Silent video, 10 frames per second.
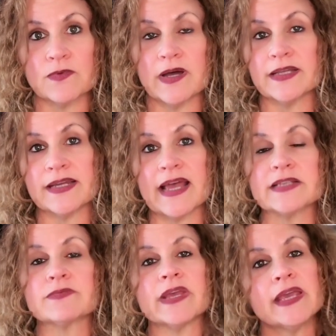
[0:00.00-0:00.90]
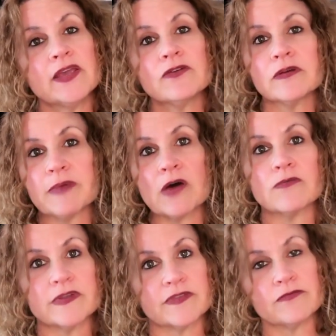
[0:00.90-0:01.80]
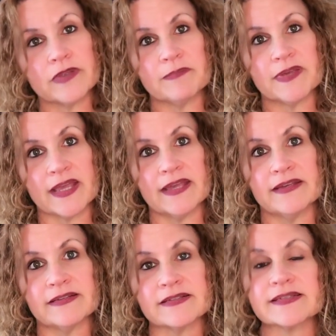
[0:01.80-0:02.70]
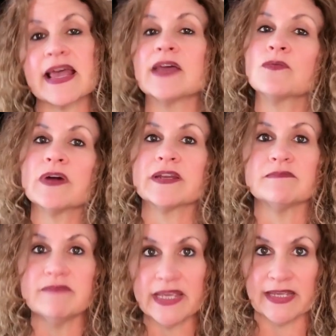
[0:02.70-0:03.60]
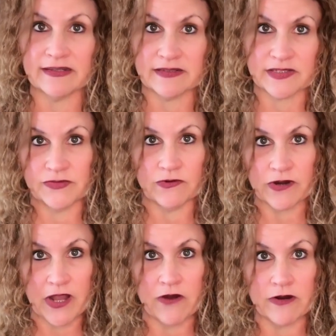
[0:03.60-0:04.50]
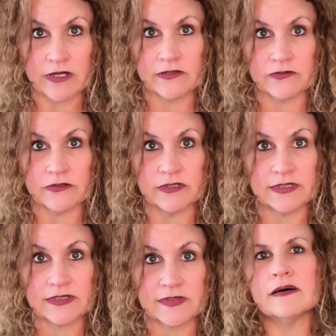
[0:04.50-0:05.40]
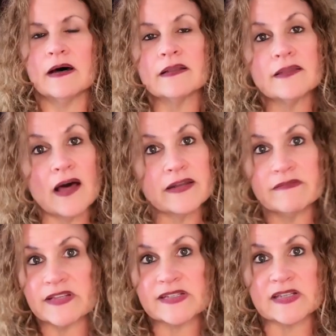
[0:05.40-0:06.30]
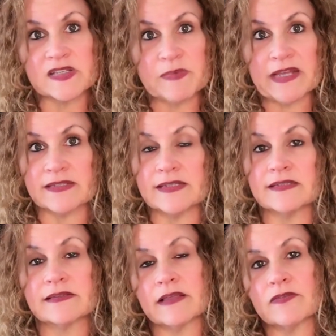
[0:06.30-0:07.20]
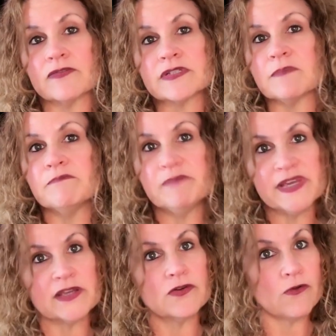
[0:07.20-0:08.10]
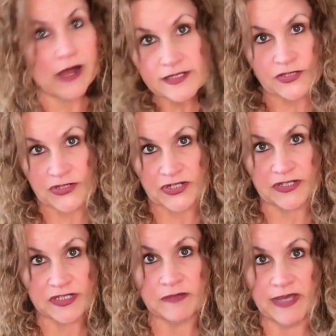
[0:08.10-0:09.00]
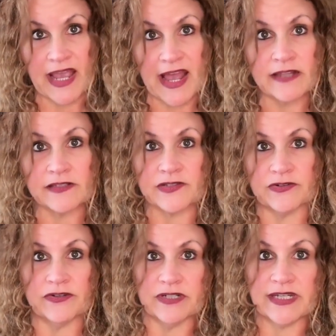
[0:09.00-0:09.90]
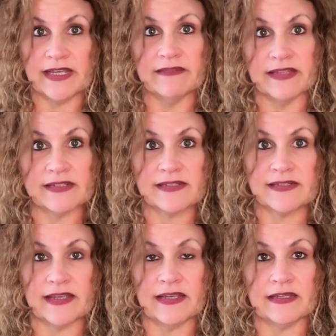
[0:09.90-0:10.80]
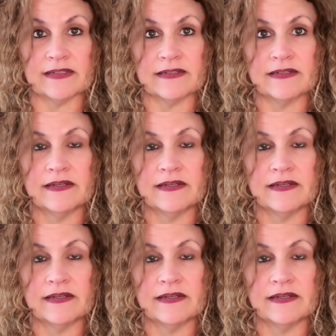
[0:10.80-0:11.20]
1 as we hear about what the reaping is and what it means to our characters. A lot of the suspense is that there's a big question to be answered in this scene.